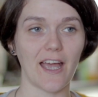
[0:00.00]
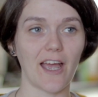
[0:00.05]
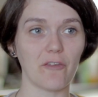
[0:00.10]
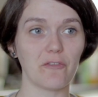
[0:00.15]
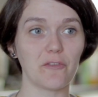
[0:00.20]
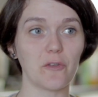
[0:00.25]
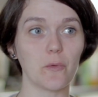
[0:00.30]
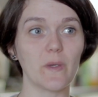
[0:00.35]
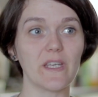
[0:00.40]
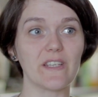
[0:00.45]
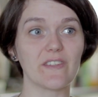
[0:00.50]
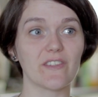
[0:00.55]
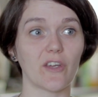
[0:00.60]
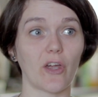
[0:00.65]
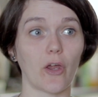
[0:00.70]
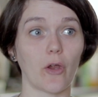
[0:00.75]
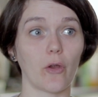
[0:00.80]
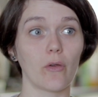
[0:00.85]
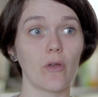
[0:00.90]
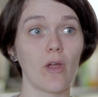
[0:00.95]
A few weeks
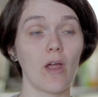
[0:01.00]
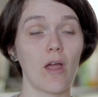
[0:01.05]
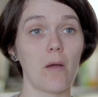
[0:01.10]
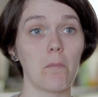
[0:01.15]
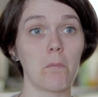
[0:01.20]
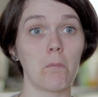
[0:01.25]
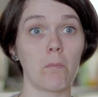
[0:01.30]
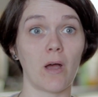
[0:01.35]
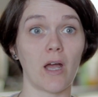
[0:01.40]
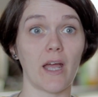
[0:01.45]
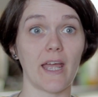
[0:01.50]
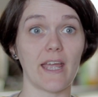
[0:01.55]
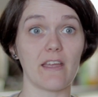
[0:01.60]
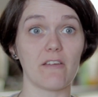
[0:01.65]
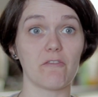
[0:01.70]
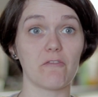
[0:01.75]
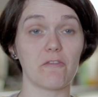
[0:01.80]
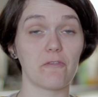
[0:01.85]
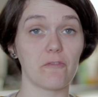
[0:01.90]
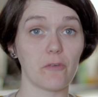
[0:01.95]
ago,
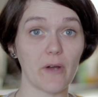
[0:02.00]
my